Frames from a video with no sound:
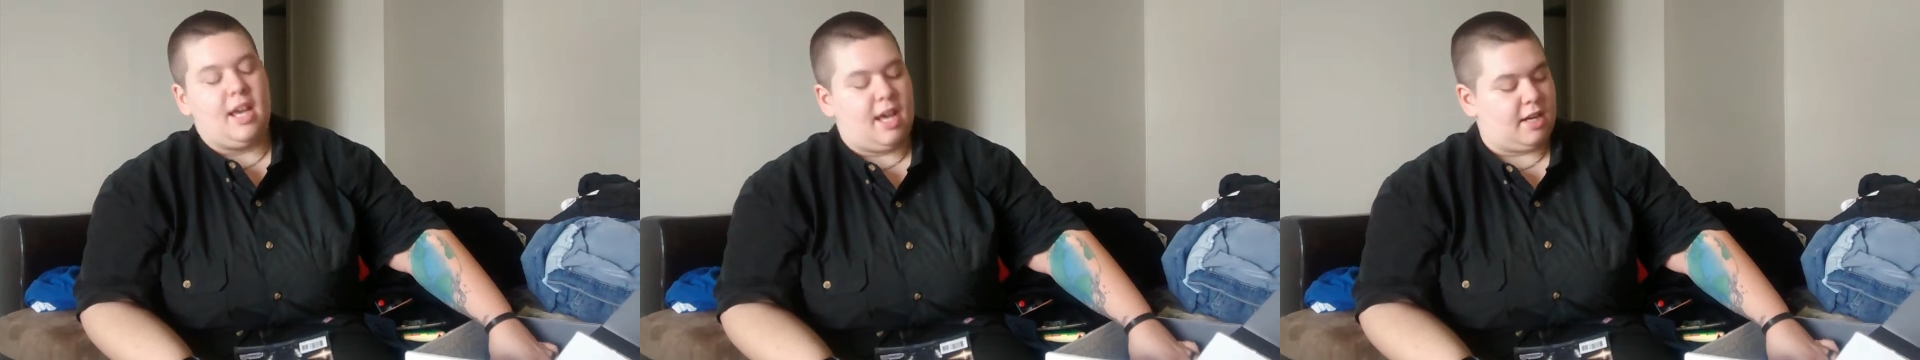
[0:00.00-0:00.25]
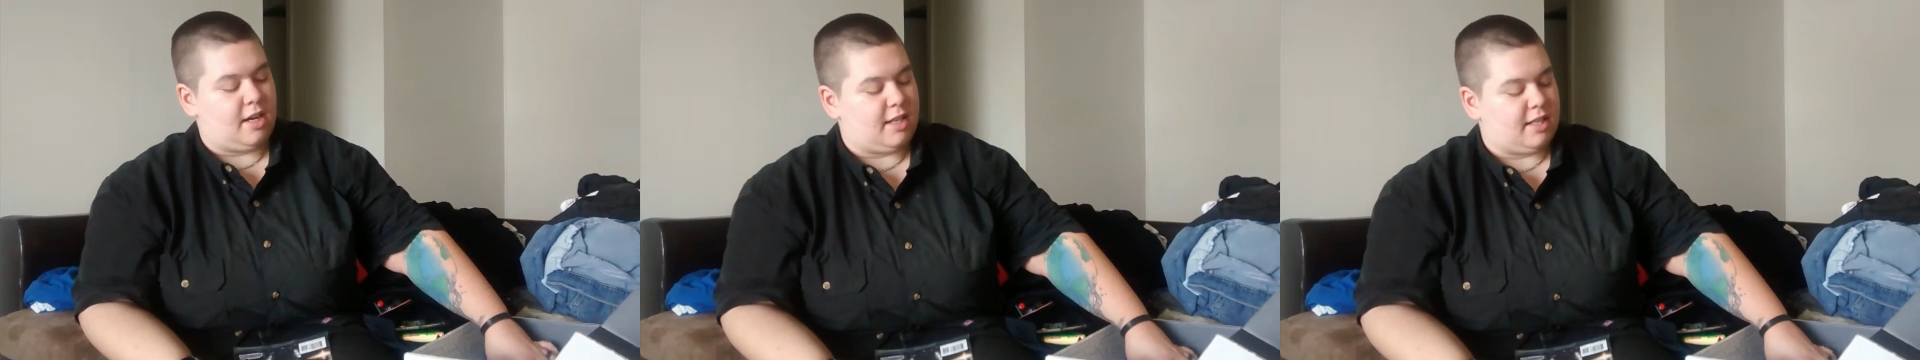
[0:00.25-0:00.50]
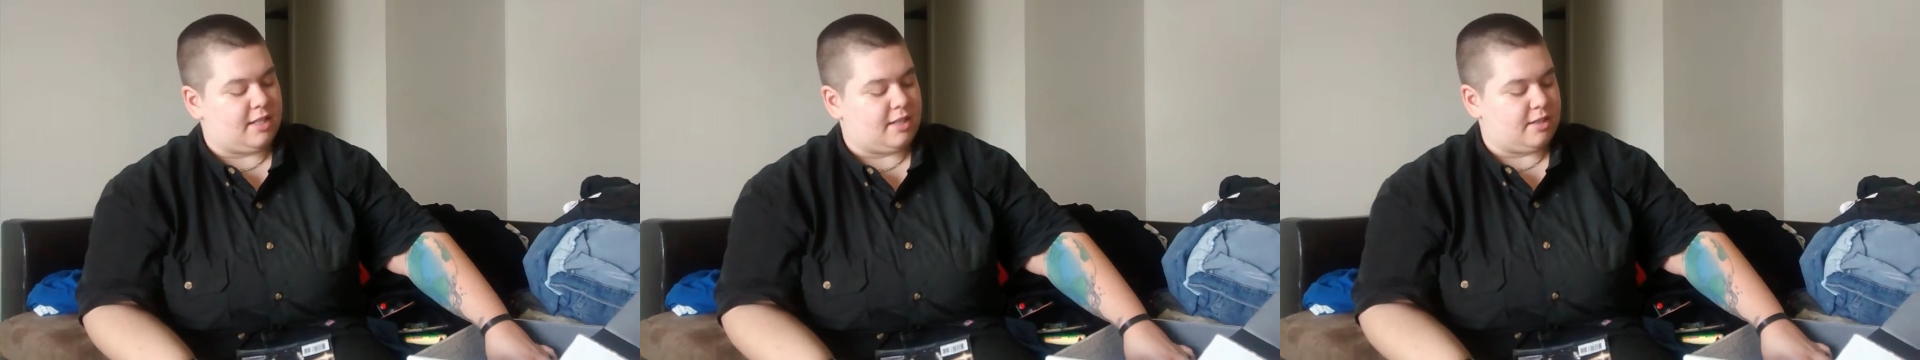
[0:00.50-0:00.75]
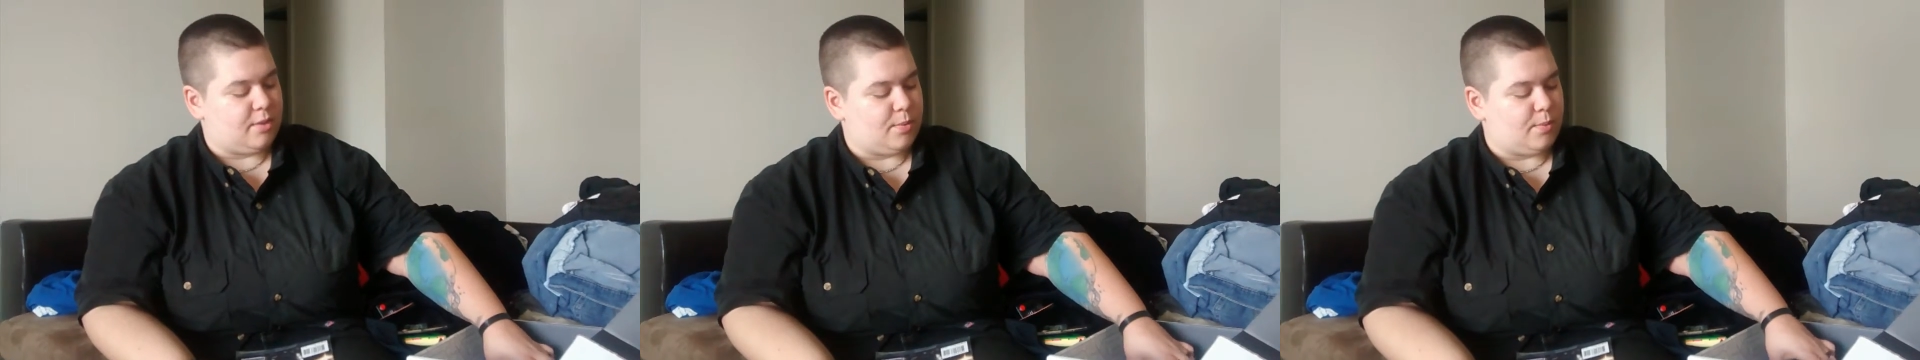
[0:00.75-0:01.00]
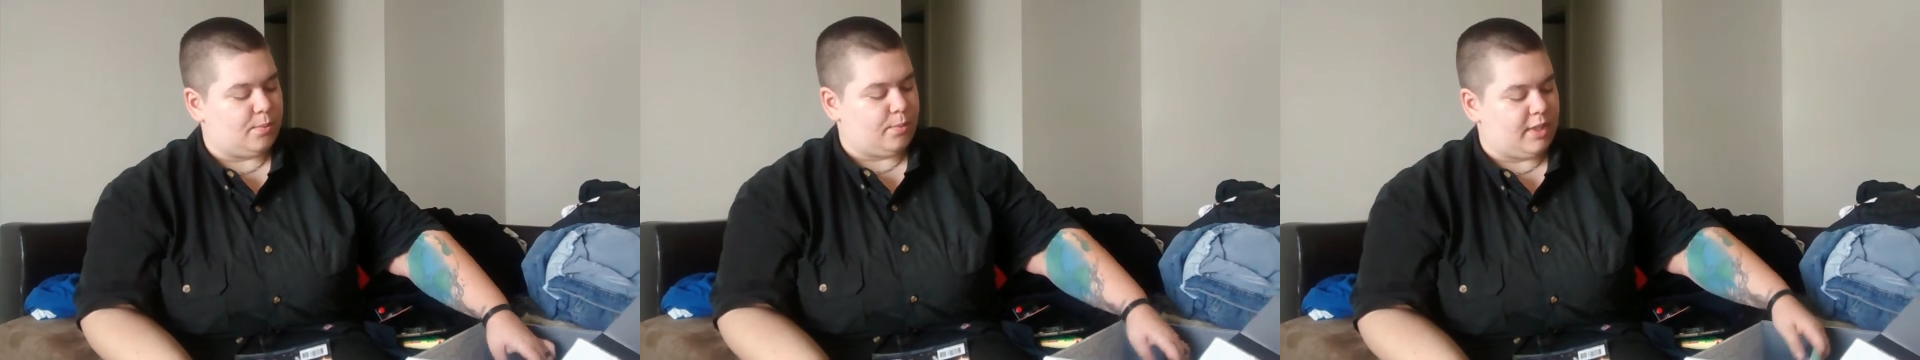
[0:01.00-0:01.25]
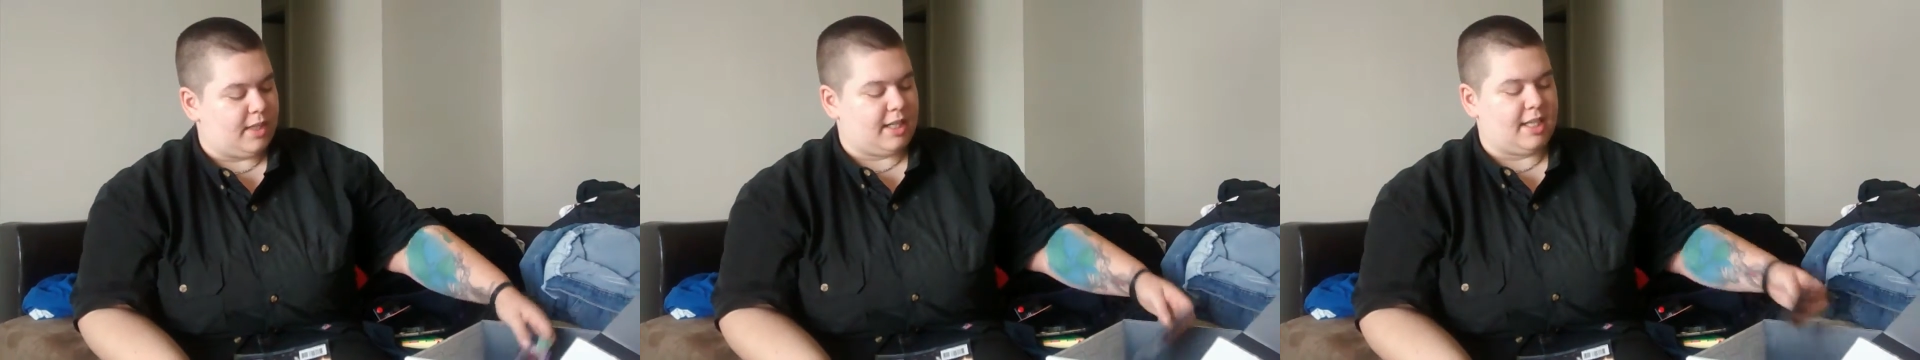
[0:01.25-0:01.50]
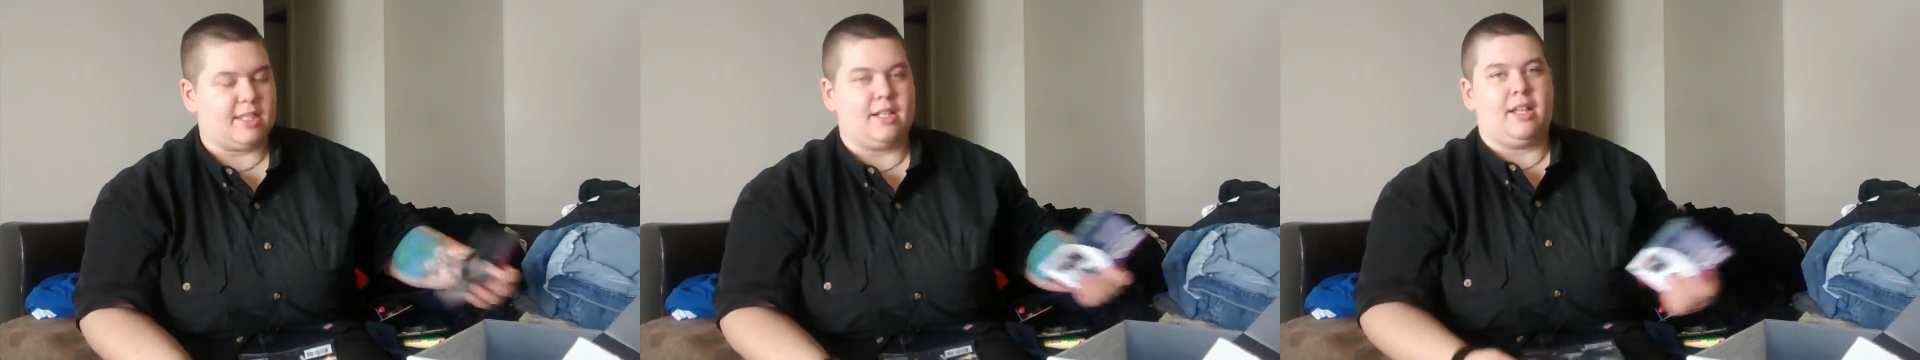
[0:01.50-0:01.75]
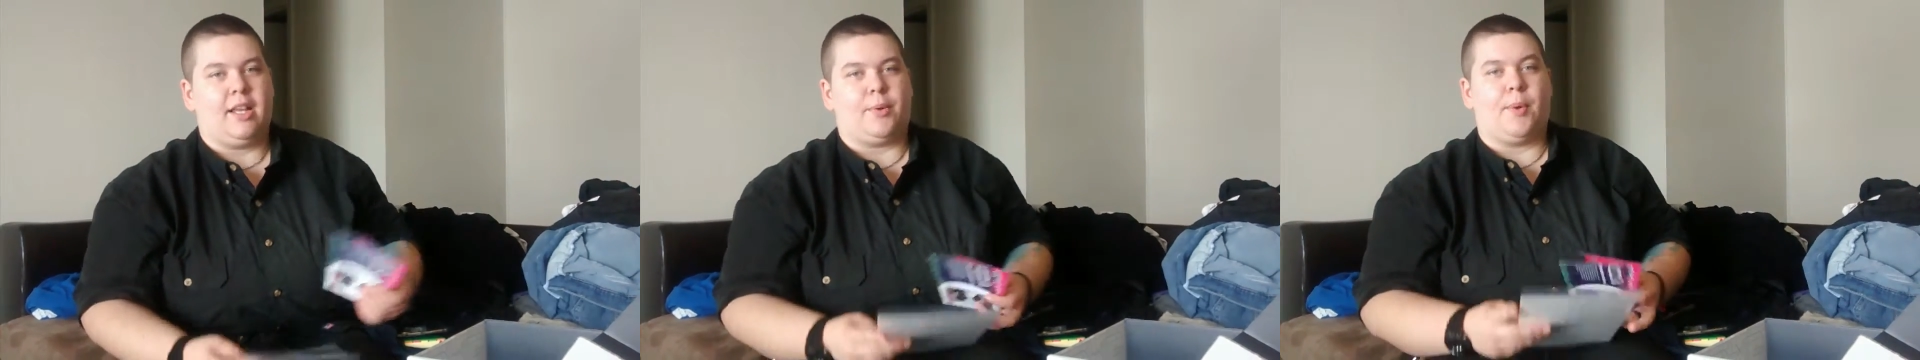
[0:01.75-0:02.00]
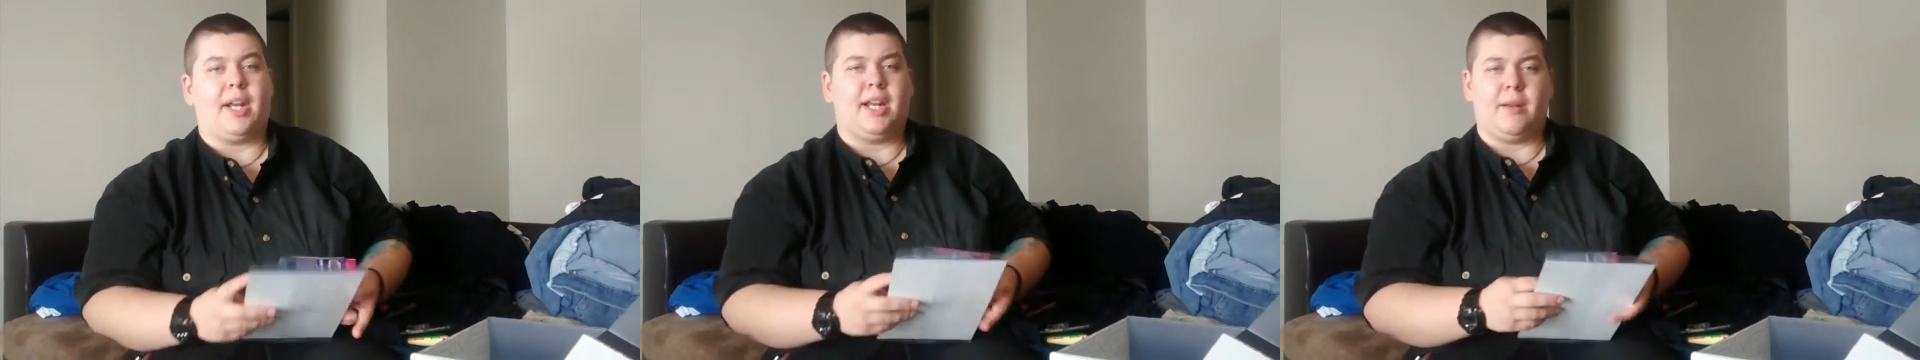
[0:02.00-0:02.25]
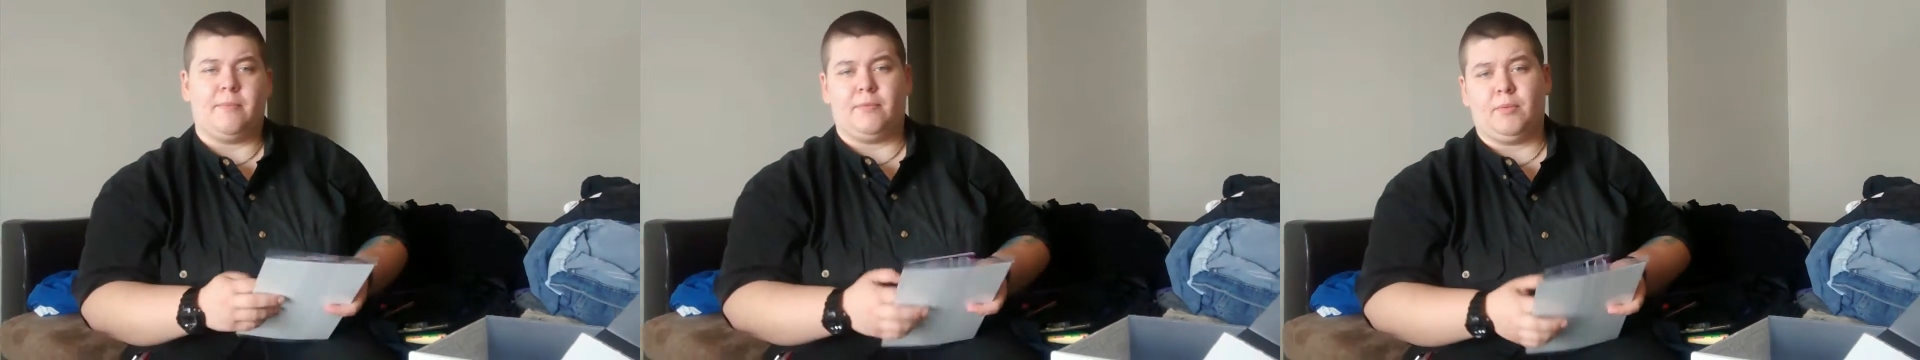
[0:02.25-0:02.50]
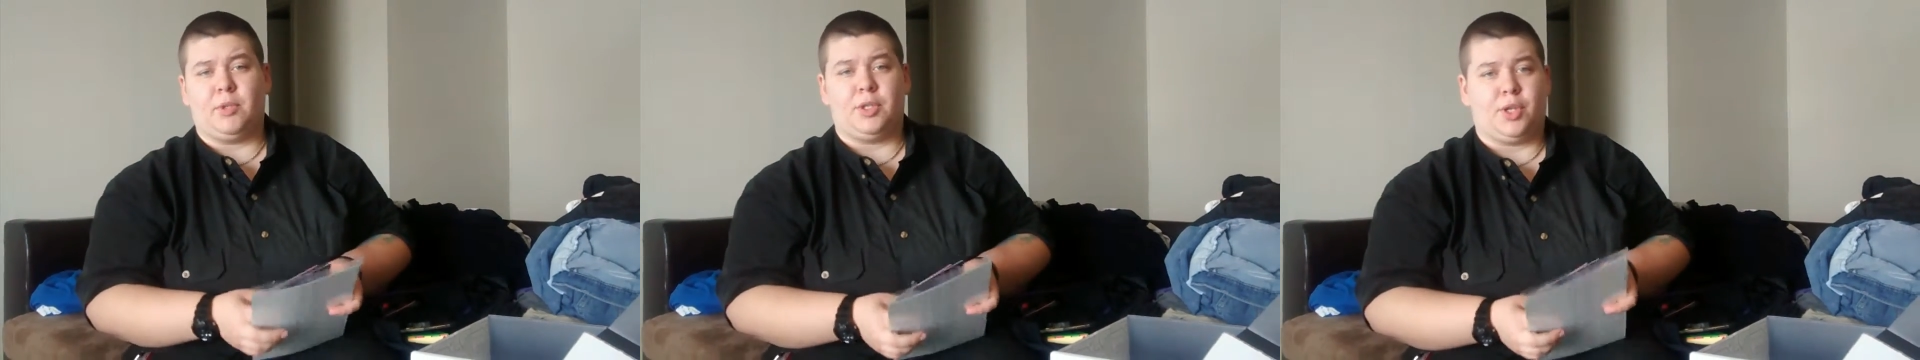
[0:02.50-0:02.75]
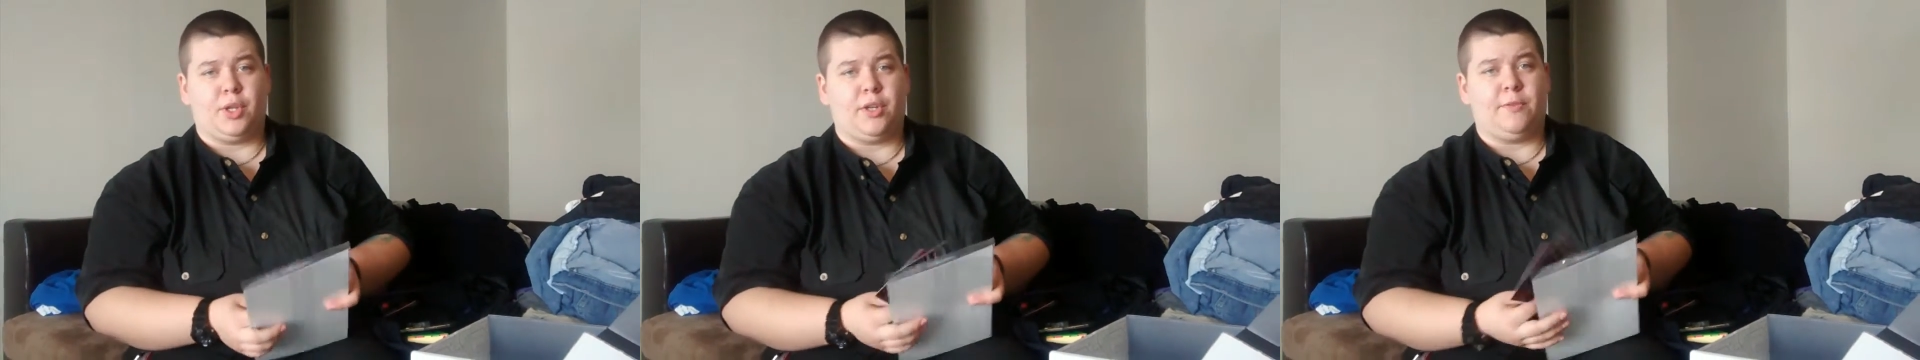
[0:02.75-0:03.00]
and none of this really gets into like rated M for mature.